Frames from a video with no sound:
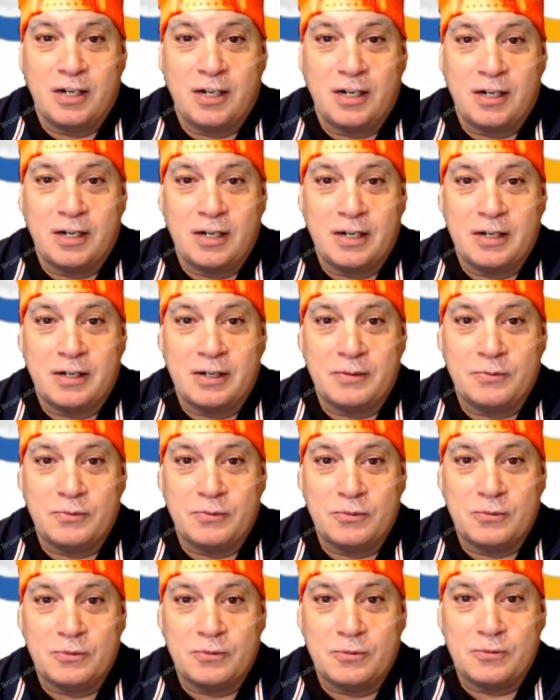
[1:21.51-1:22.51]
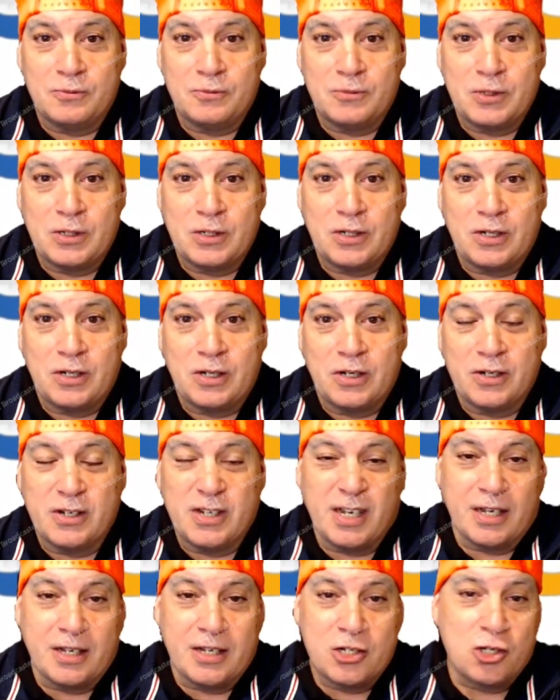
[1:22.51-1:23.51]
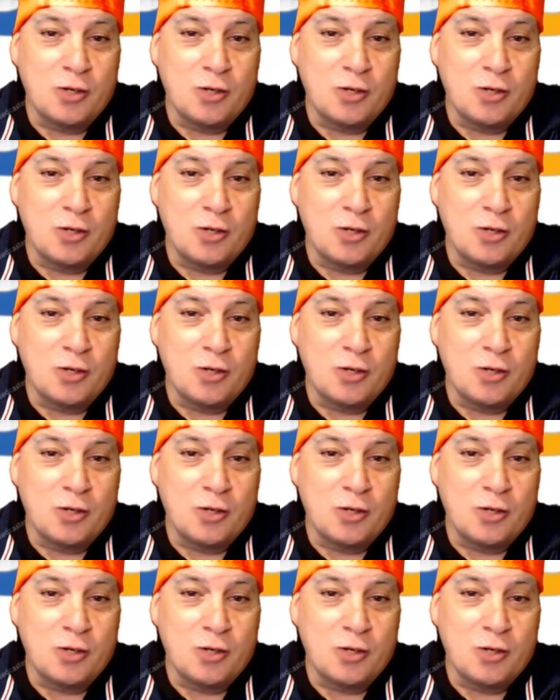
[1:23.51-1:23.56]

yeah,